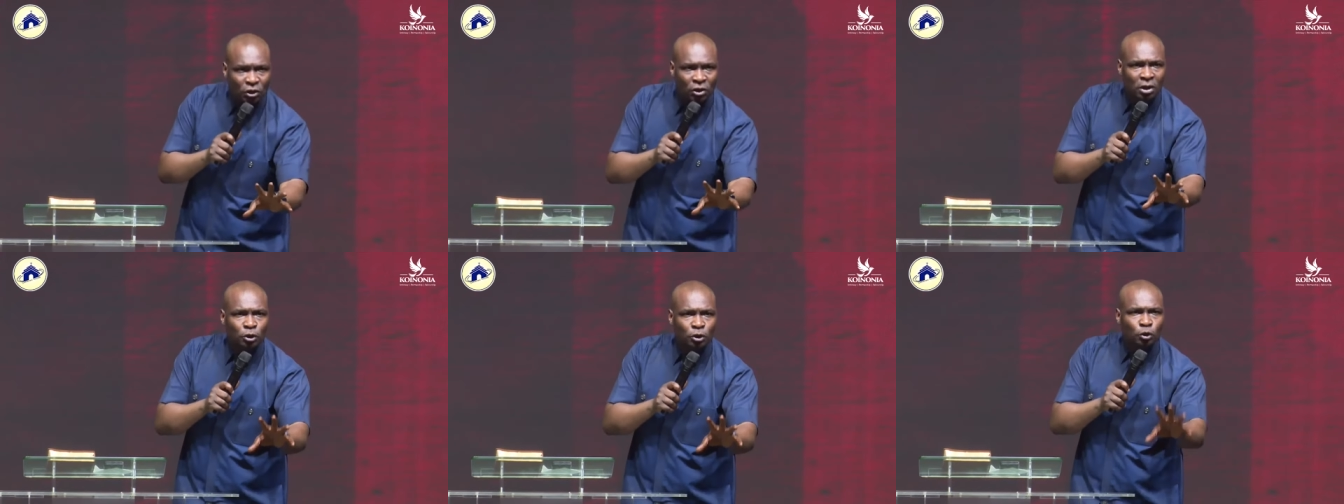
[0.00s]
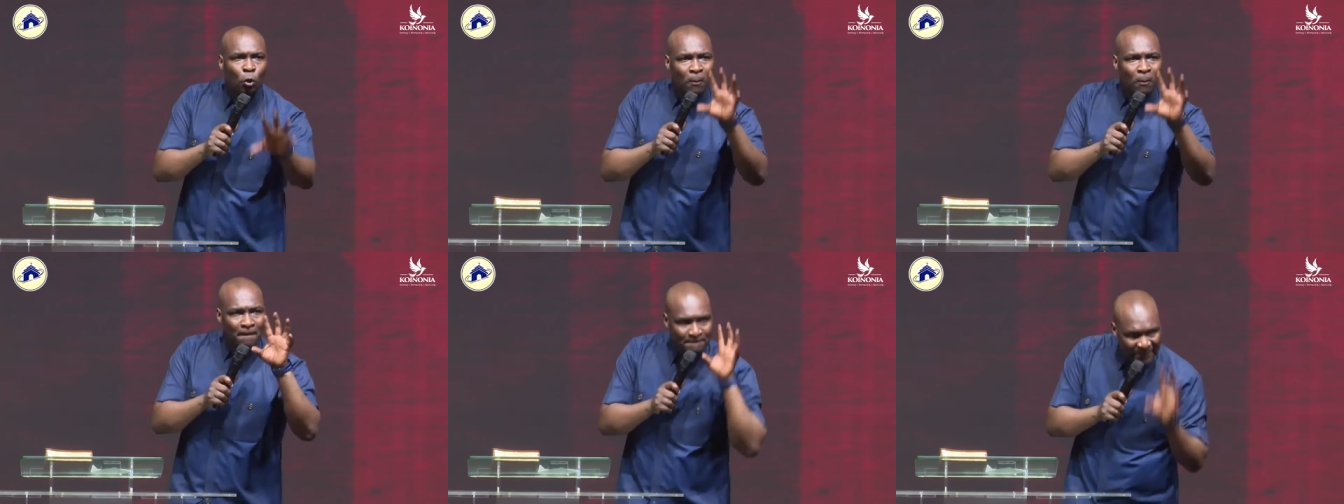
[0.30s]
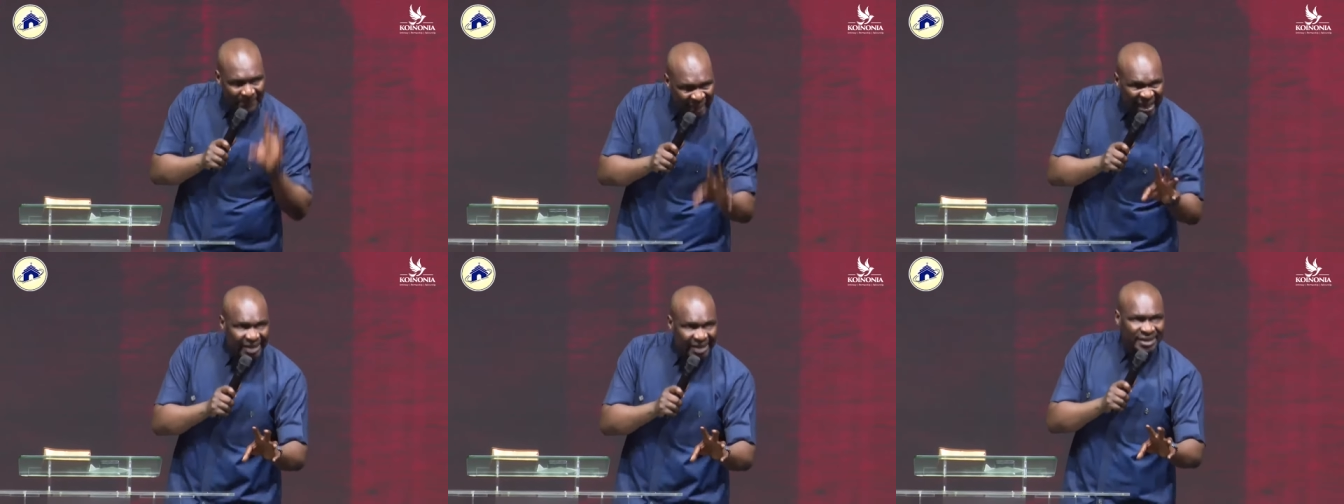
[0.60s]
You
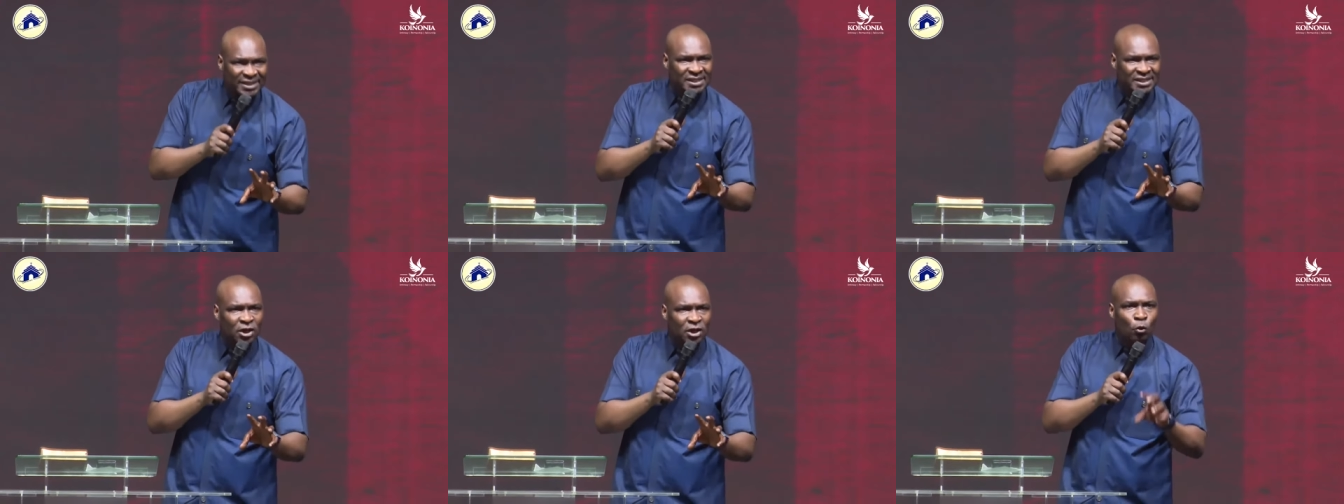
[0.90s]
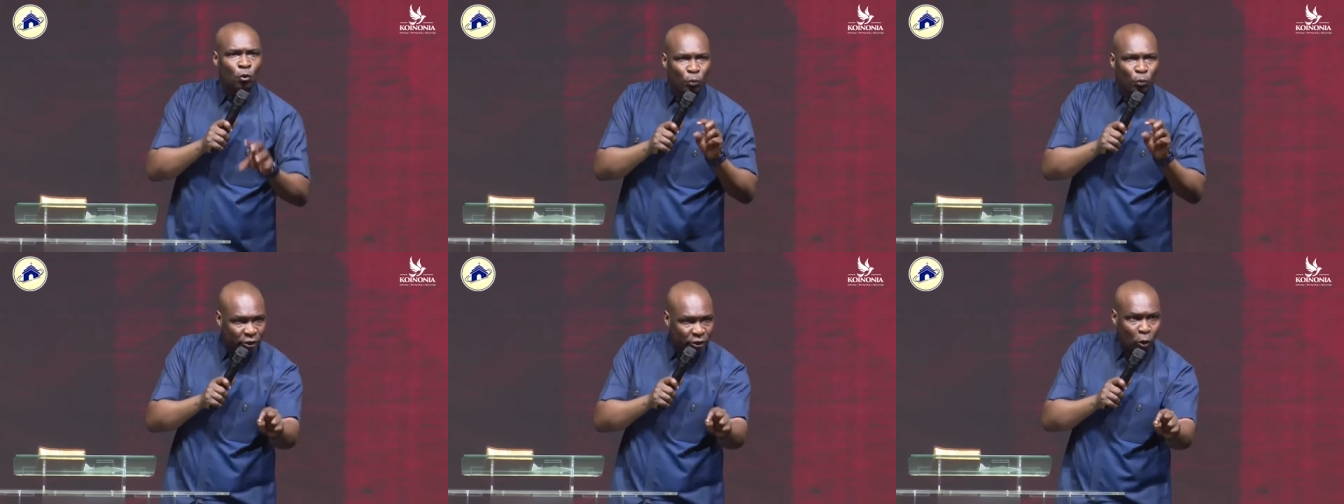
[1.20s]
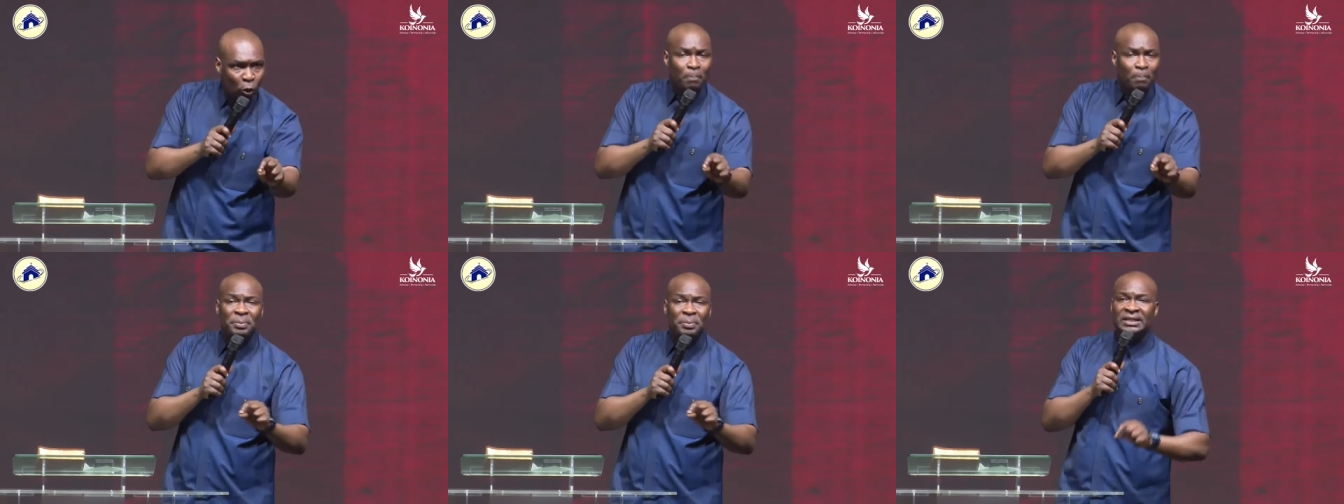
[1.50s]
mix with
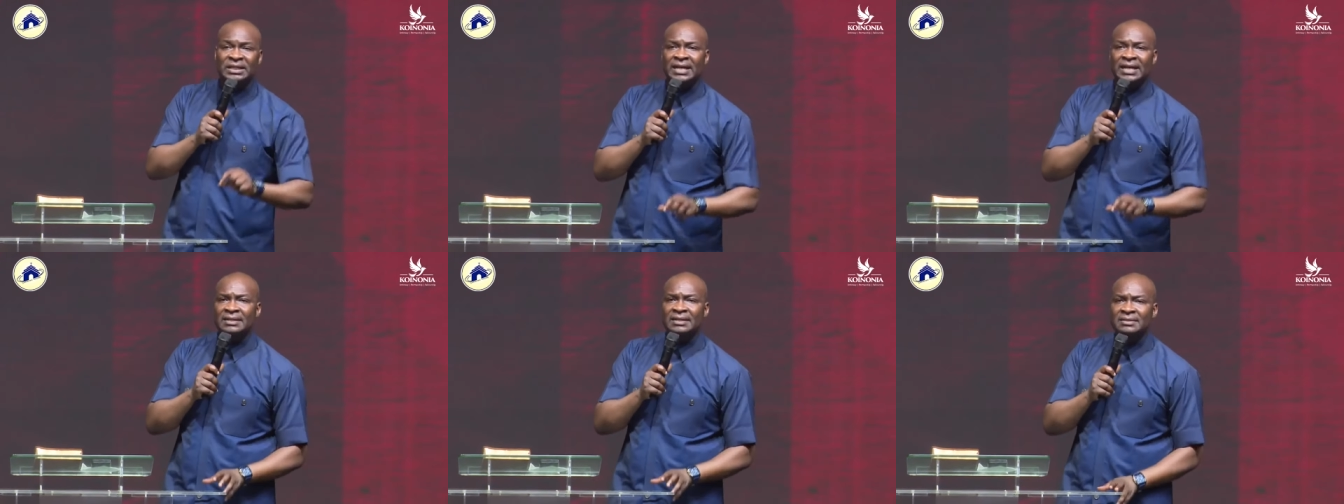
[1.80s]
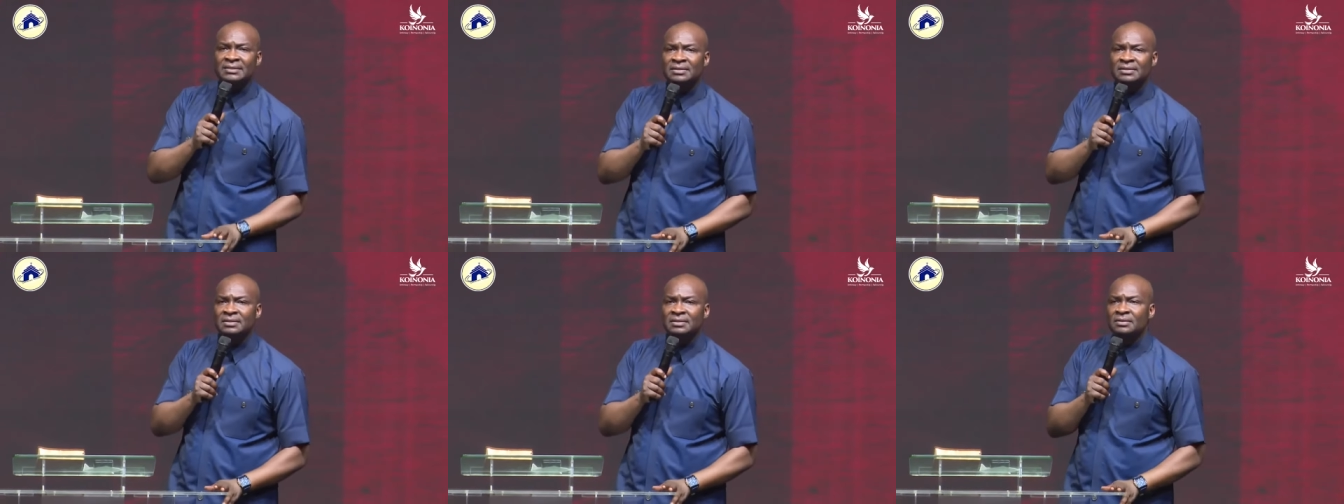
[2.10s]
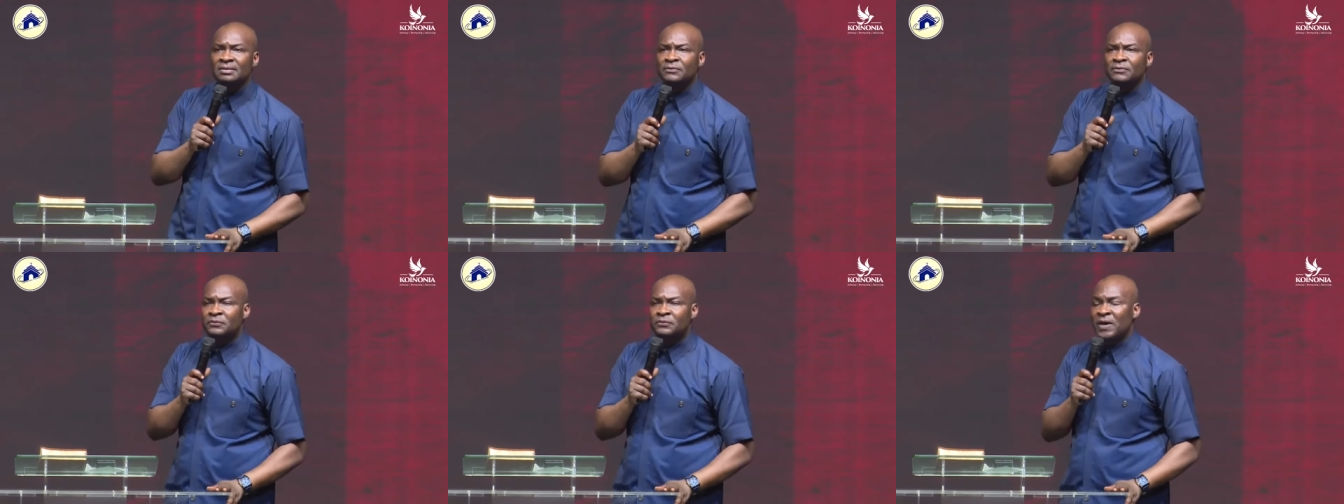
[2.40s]
obedience,
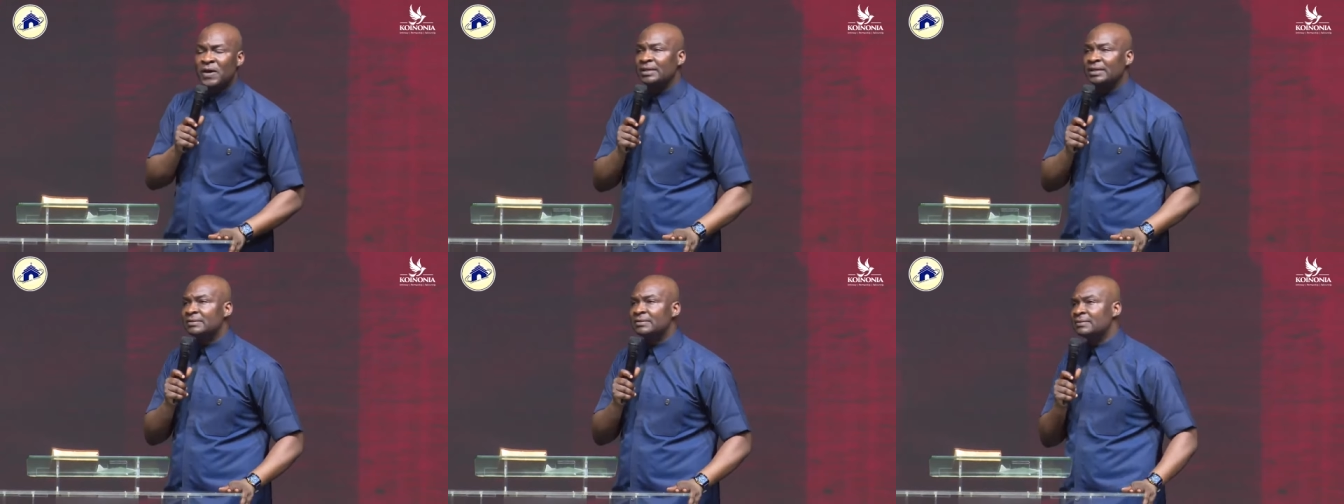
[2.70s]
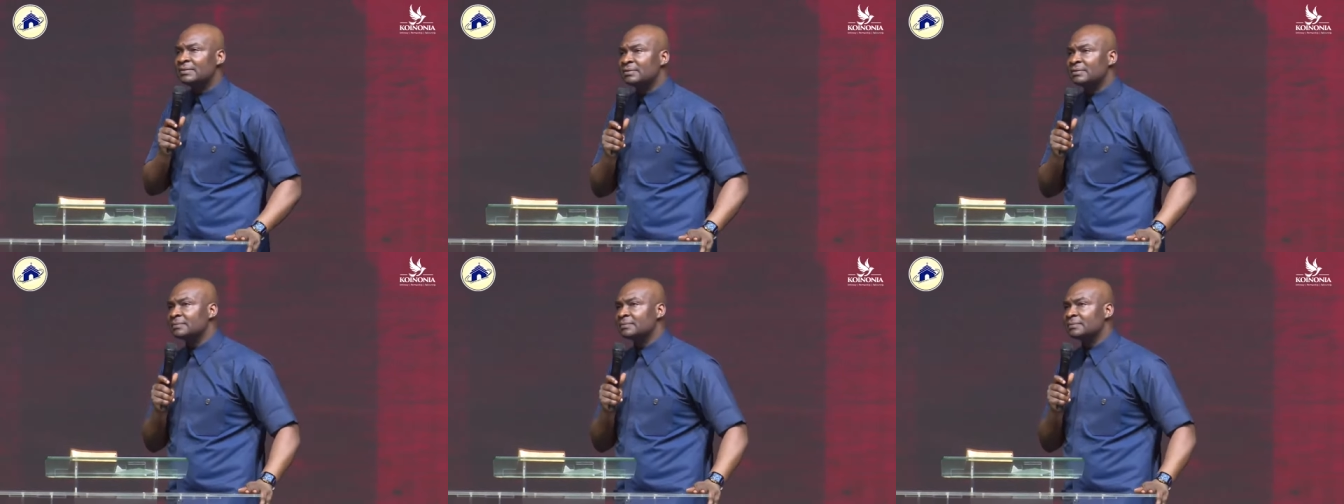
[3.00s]
faith.